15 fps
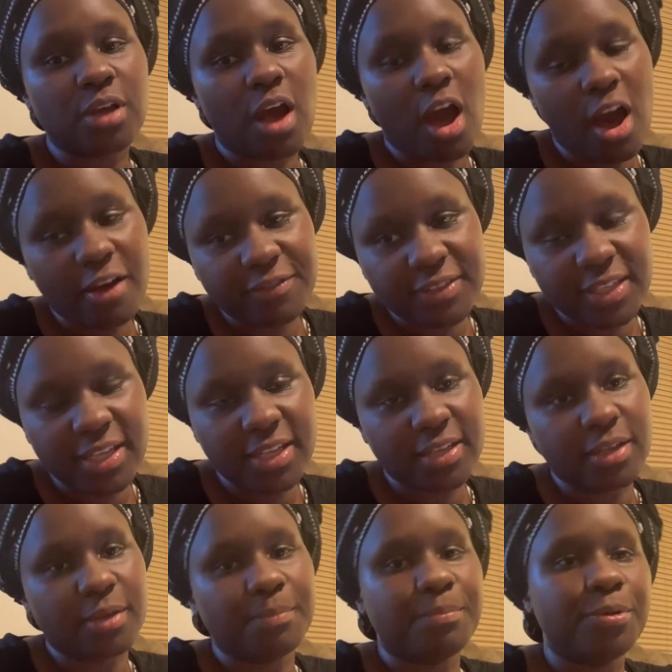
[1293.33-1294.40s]

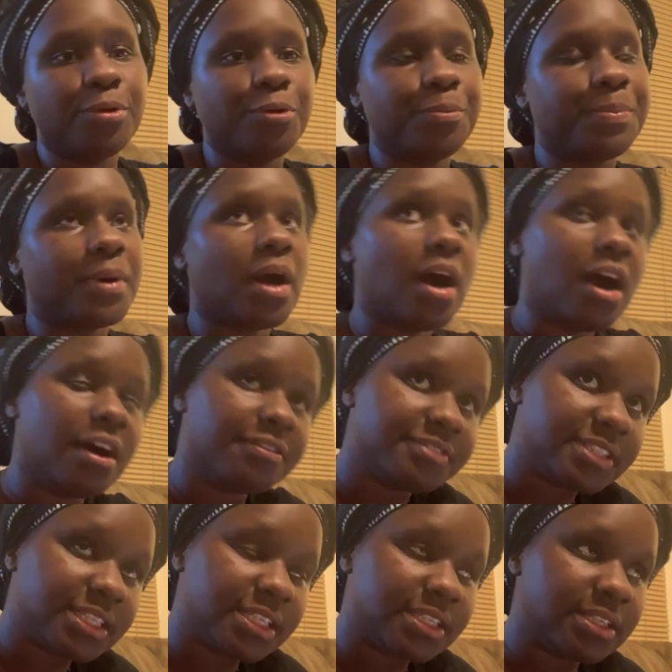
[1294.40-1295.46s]
often poop
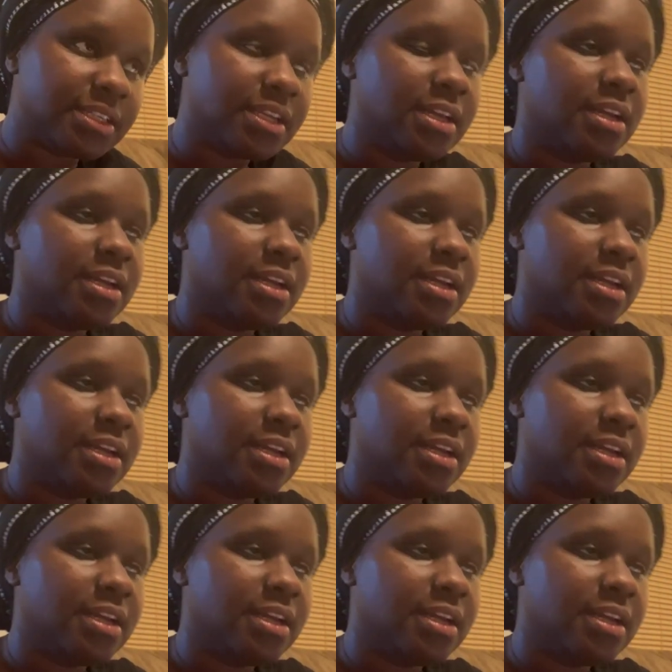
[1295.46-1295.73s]
often,